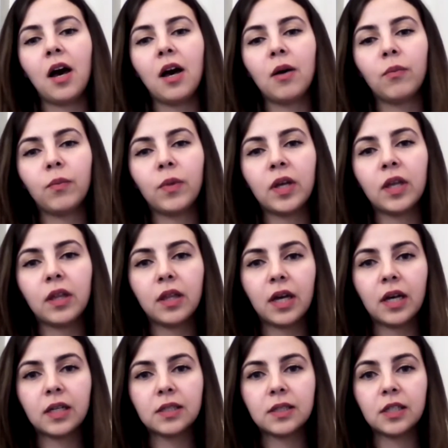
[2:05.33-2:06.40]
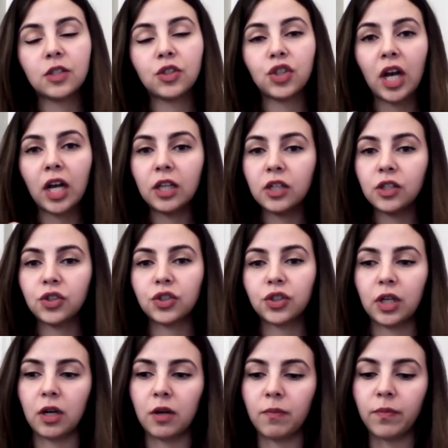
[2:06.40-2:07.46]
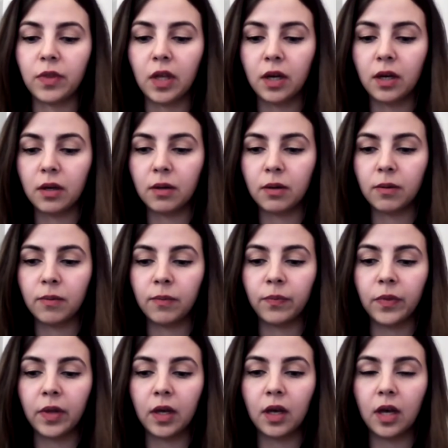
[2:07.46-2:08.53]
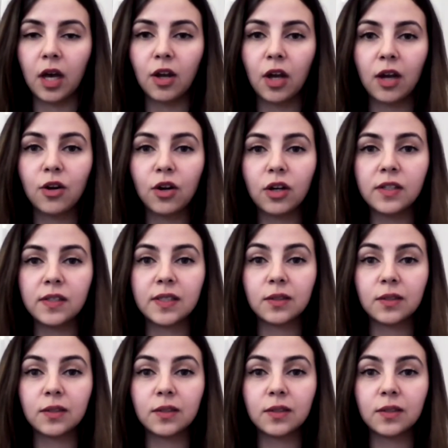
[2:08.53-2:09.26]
that challenge a girl's